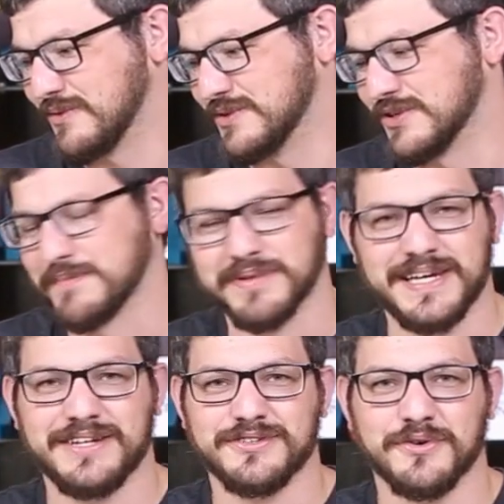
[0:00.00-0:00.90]
When you're up
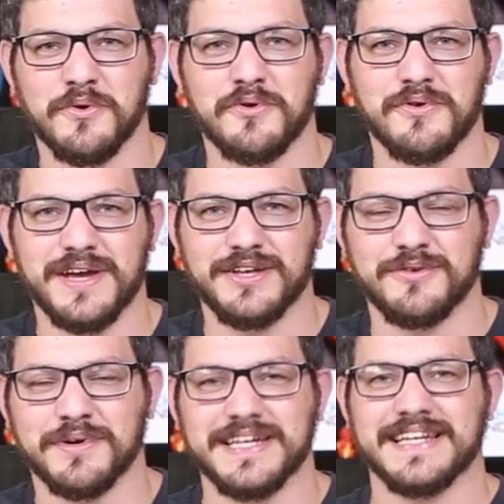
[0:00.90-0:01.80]
late, you're ordering,
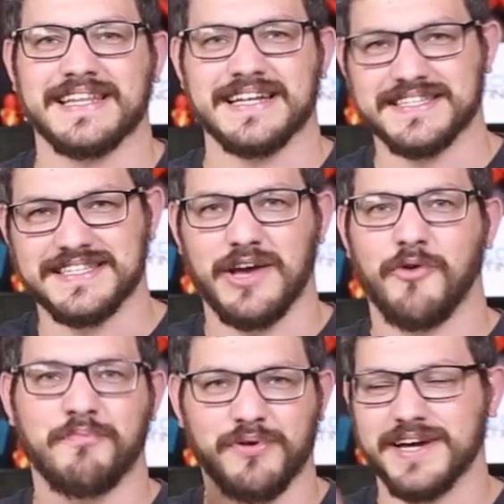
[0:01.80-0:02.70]
you want to get that
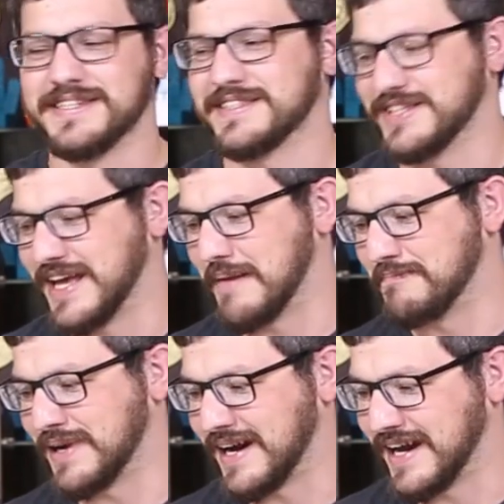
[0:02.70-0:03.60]
sale price, and you
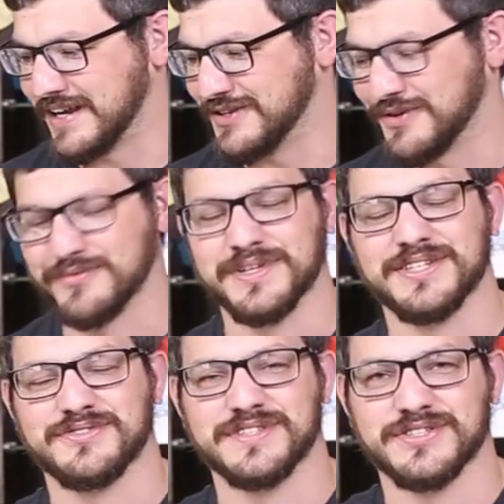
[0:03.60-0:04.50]
hit buy and you don't
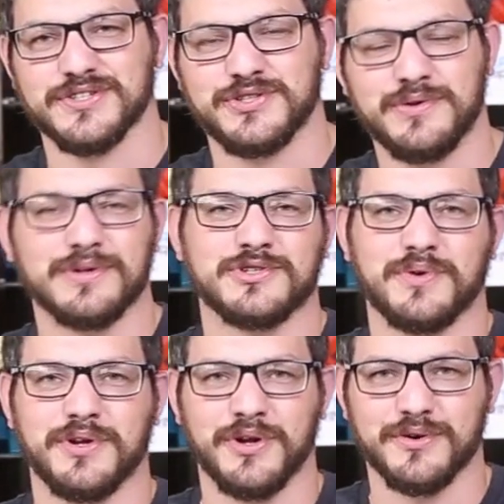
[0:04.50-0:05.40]
realize there's an extra
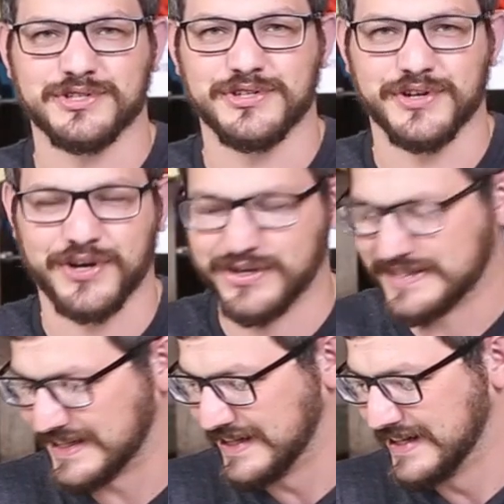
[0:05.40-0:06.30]
$220 in your cart.